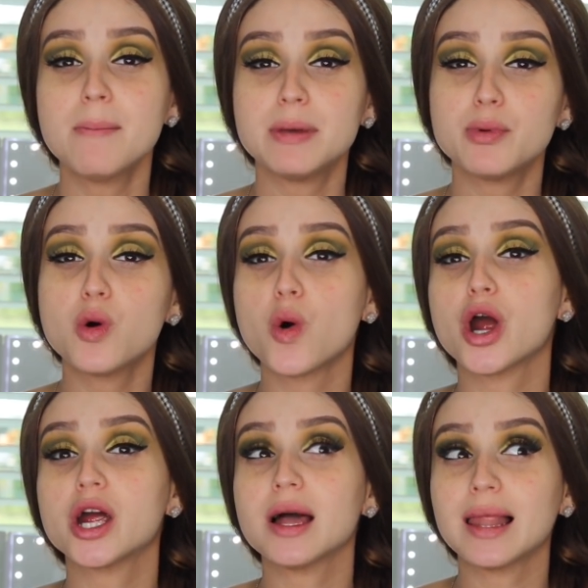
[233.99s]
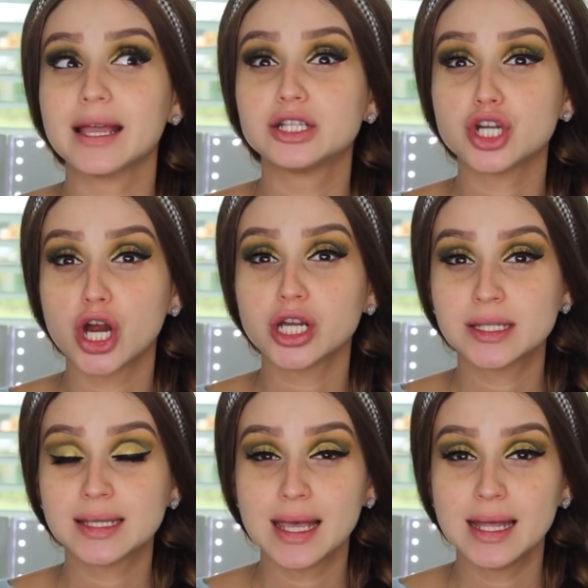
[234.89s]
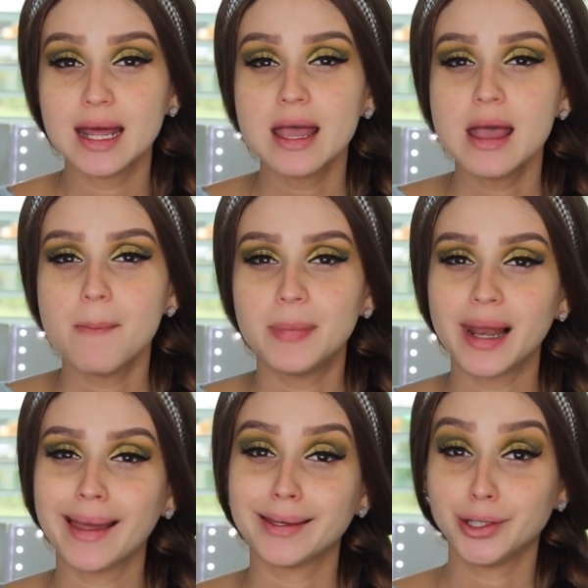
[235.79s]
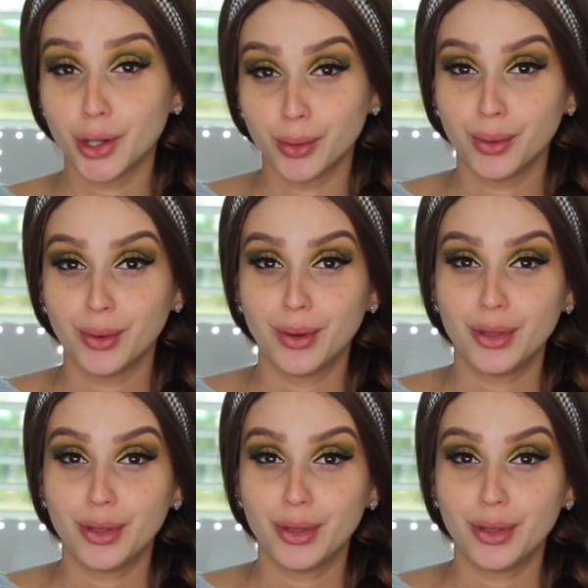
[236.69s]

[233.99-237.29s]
people who are like dark skin be like, yo,